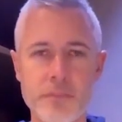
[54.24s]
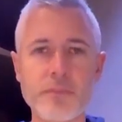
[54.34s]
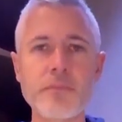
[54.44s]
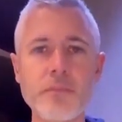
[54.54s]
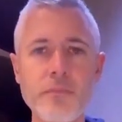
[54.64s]

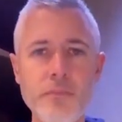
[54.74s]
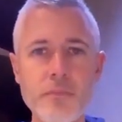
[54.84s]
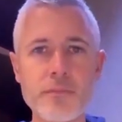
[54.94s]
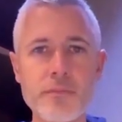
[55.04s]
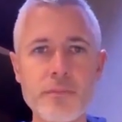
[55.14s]

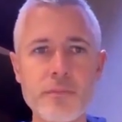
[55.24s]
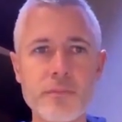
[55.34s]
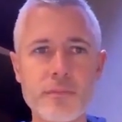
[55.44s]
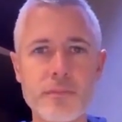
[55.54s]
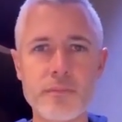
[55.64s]

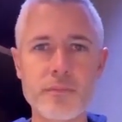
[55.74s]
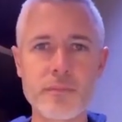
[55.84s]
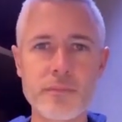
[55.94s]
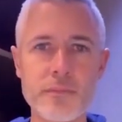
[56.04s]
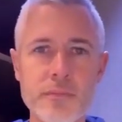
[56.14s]

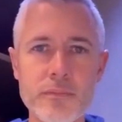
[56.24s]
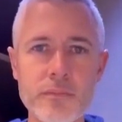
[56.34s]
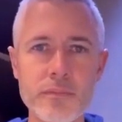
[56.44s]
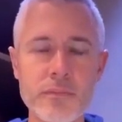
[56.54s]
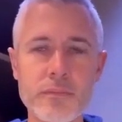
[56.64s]

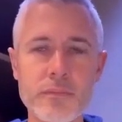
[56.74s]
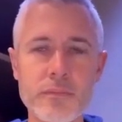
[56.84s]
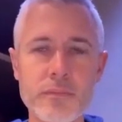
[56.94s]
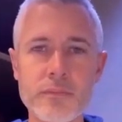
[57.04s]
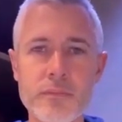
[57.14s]

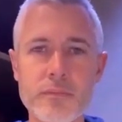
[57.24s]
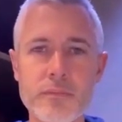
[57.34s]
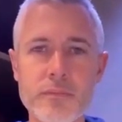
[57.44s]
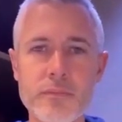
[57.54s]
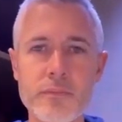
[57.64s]

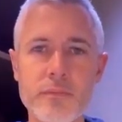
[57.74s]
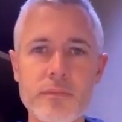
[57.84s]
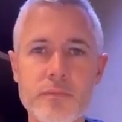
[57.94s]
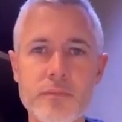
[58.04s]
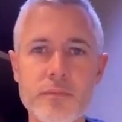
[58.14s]

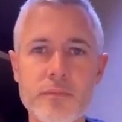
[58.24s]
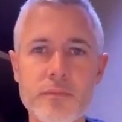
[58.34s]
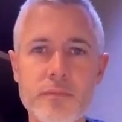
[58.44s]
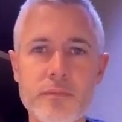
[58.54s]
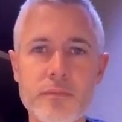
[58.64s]

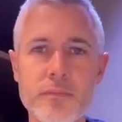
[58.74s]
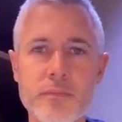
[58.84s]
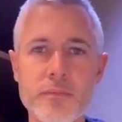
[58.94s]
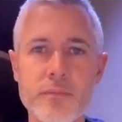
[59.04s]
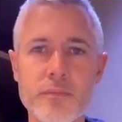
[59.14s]

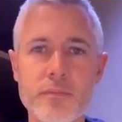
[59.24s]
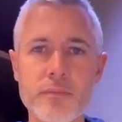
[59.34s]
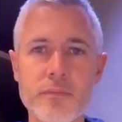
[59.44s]
No words are spoken by the person on screen.